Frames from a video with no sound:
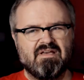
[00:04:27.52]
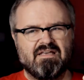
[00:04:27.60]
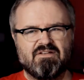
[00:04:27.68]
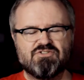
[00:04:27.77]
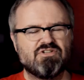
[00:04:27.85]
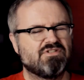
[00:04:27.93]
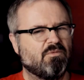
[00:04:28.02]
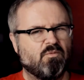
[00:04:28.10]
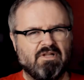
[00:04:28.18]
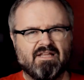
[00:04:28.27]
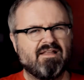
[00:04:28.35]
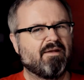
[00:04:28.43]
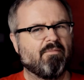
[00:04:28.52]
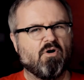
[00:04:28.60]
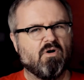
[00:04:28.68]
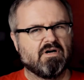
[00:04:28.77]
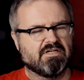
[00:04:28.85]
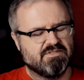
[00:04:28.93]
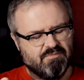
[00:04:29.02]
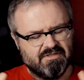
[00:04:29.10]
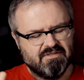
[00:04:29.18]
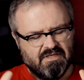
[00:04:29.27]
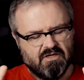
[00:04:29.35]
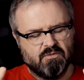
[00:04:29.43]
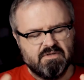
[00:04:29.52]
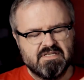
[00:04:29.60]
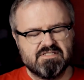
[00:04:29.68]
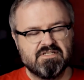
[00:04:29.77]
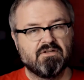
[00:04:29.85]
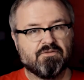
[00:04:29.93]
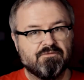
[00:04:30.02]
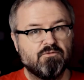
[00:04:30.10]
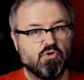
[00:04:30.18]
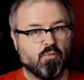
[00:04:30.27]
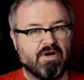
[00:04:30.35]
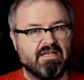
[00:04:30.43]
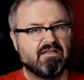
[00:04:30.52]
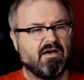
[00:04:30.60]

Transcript: There's just a lot of mohawks, but you know, it's still great,